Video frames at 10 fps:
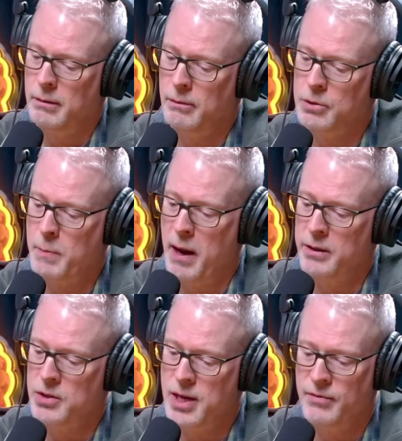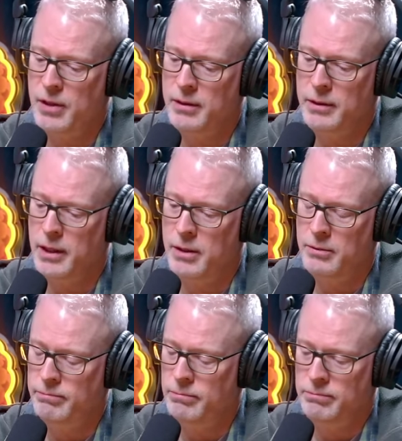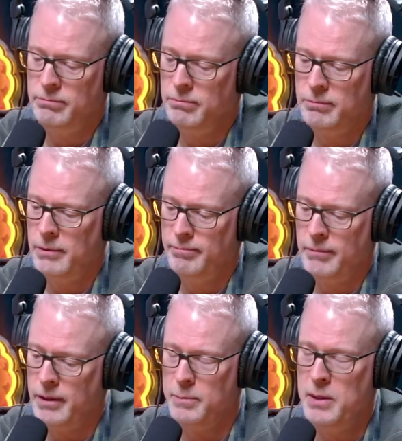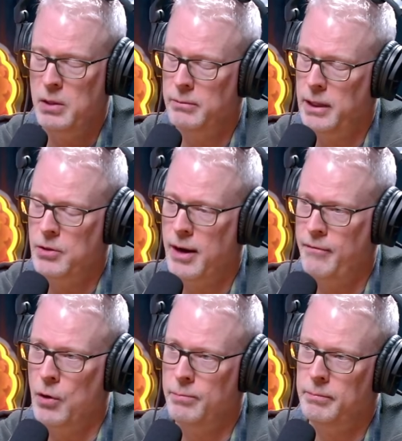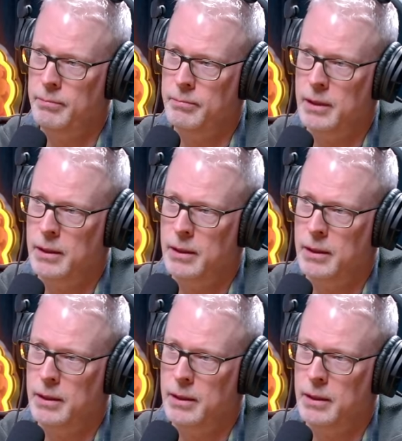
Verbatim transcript: Responders have a commute. They drive home. Yeah, it might be